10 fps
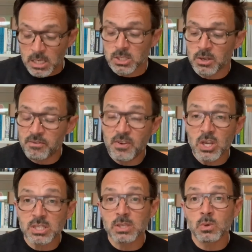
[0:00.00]
So the
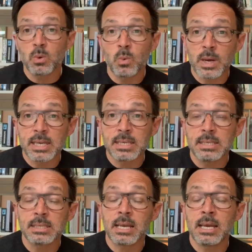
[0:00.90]
first is
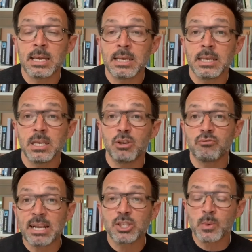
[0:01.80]
always a
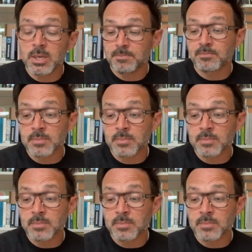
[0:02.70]
graduate.